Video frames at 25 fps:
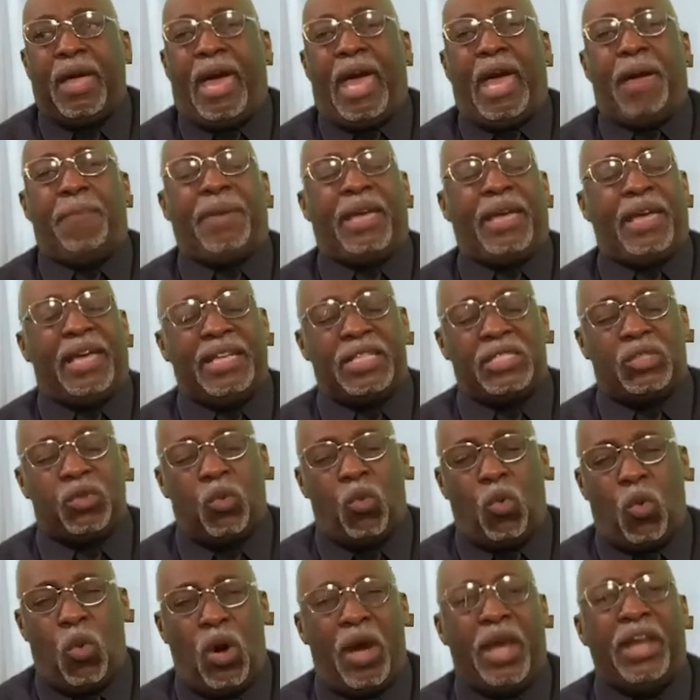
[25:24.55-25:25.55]
amen, is
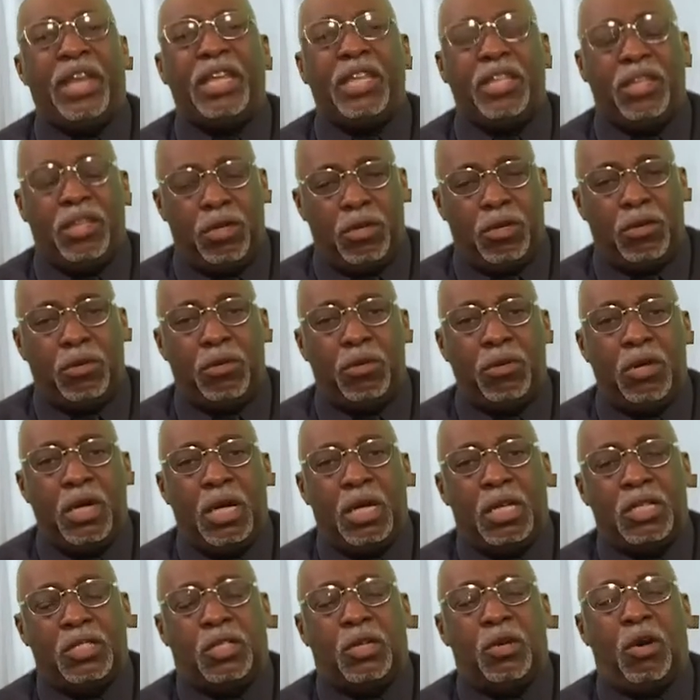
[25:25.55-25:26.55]
wanting you
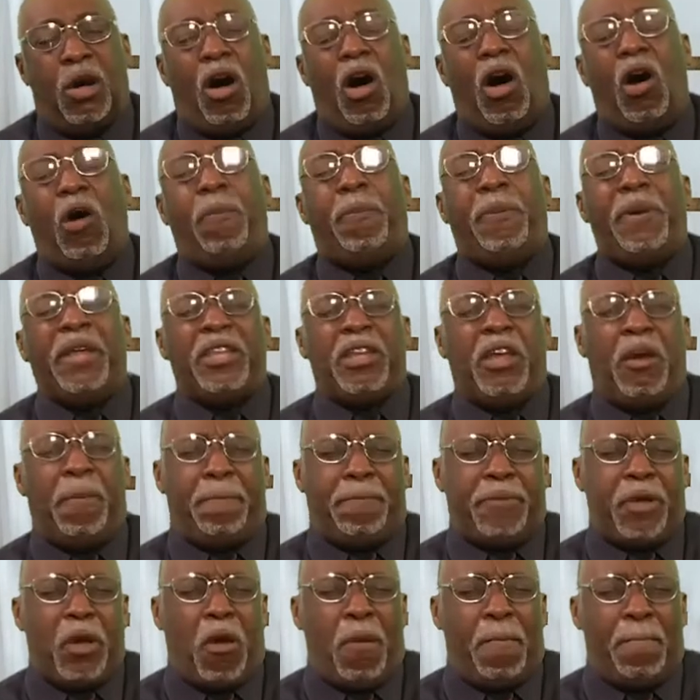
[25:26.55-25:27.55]
to open
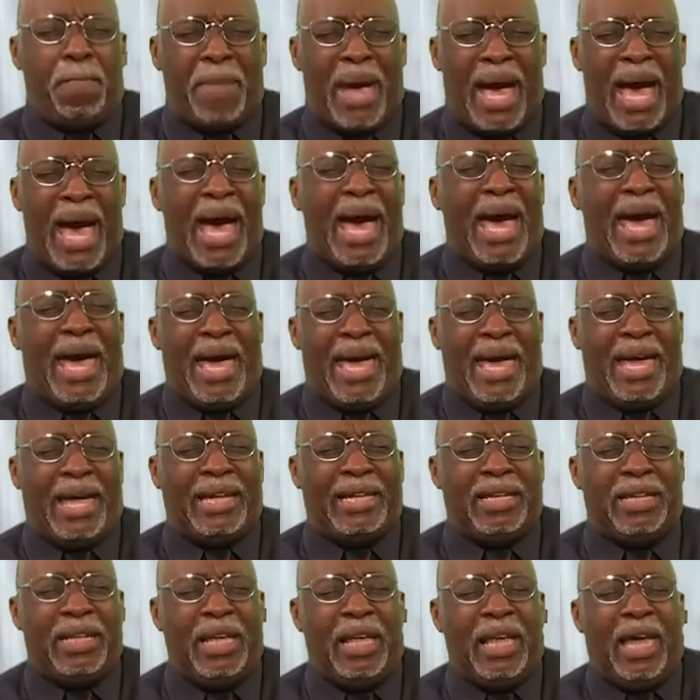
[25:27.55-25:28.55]
up your
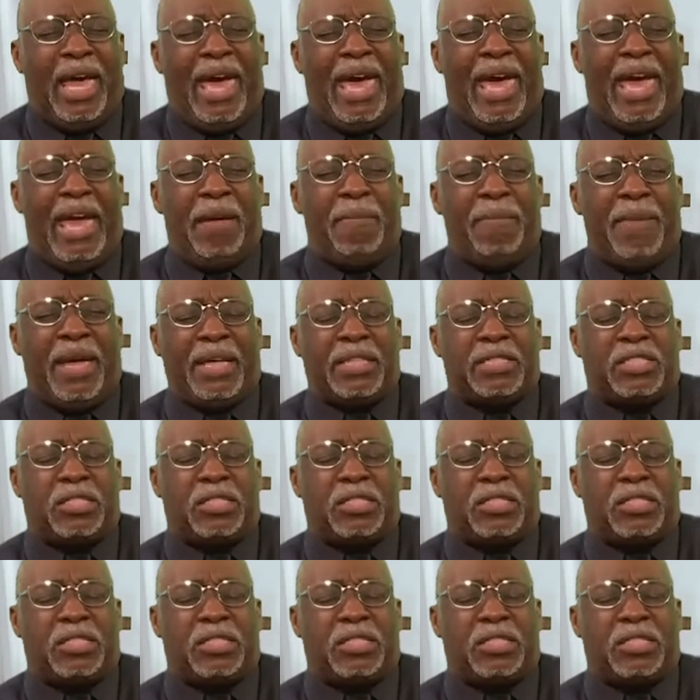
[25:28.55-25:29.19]
mind Amen.